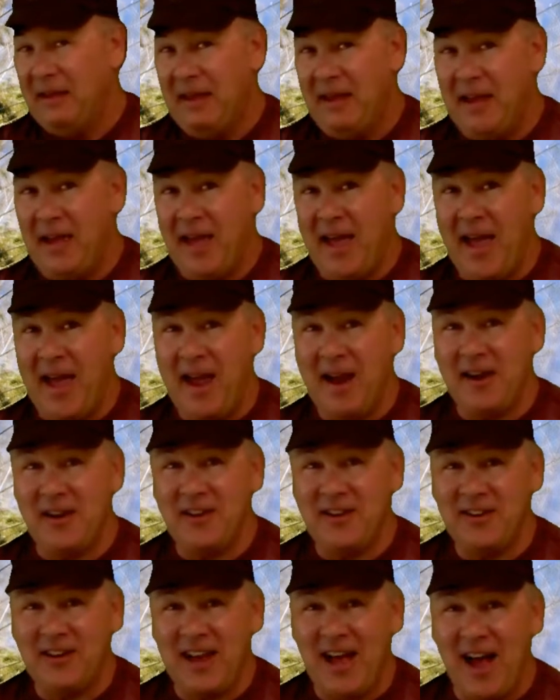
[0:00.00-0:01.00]
hey, are
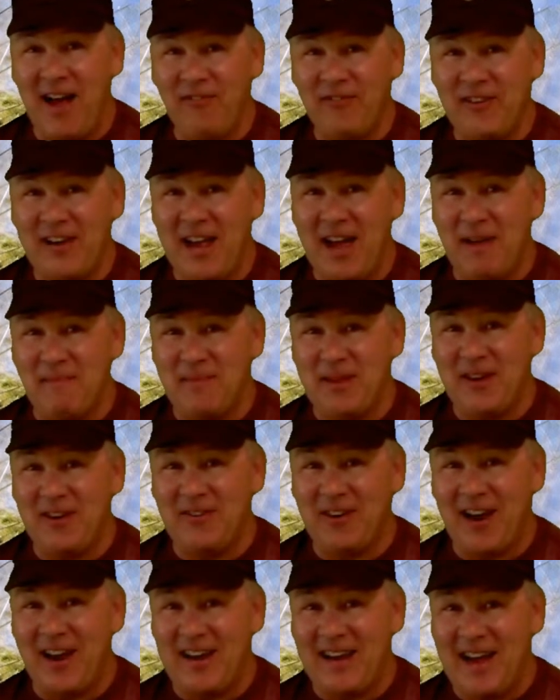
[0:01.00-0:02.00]
you laughing at me
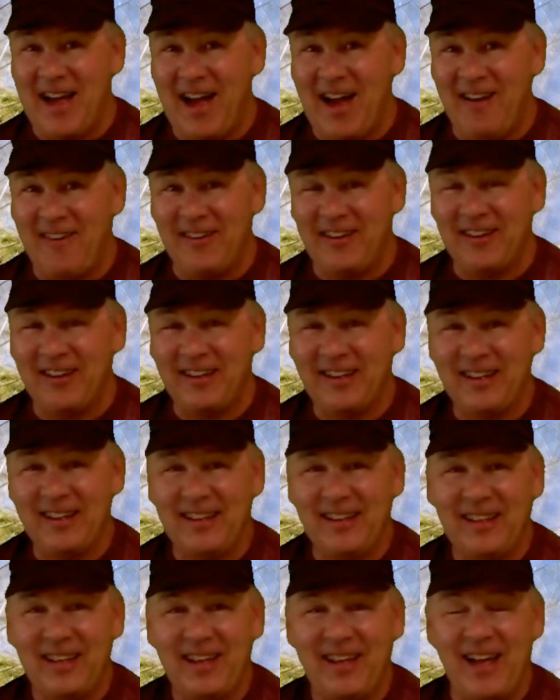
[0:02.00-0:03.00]
right now?
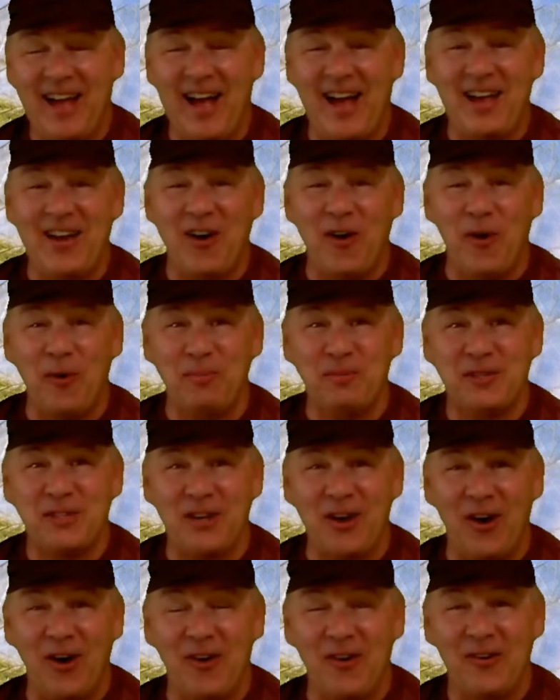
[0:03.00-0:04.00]
I hope
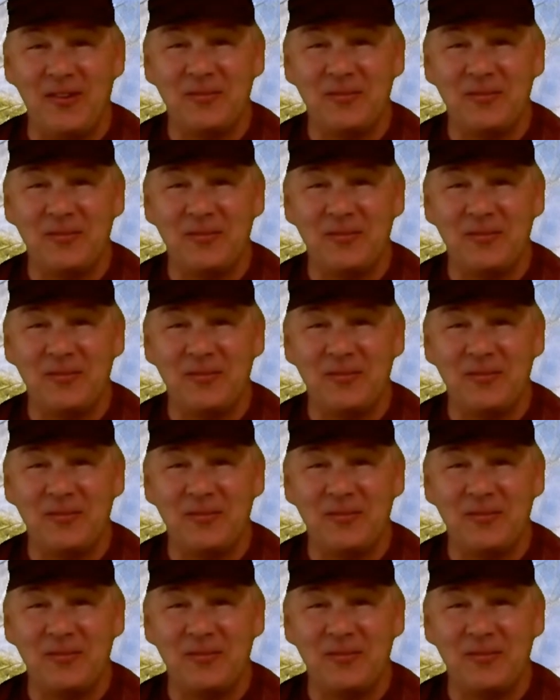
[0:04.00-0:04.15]
so.